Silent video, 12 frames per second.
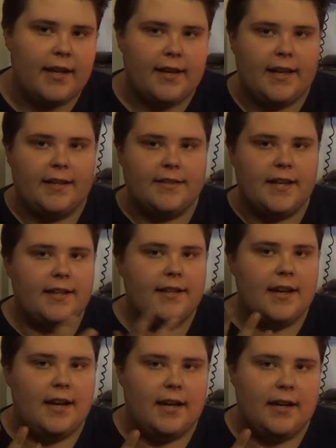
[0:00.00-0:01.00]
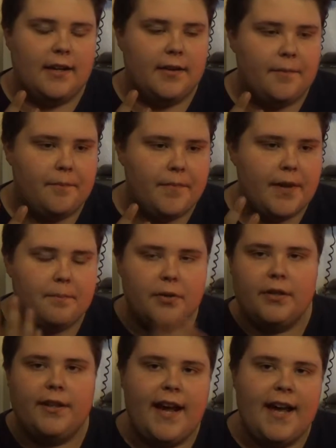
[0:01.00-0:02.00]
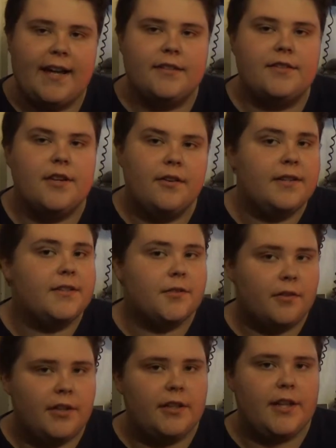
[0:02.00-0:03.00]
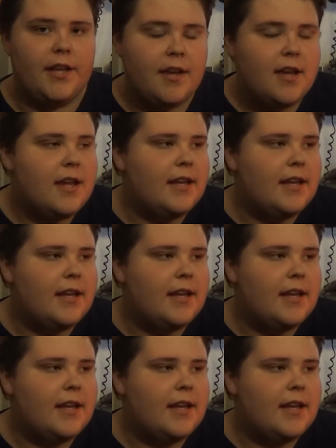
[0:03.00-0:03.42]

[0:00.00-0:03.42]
and anti-input lag, so it's a really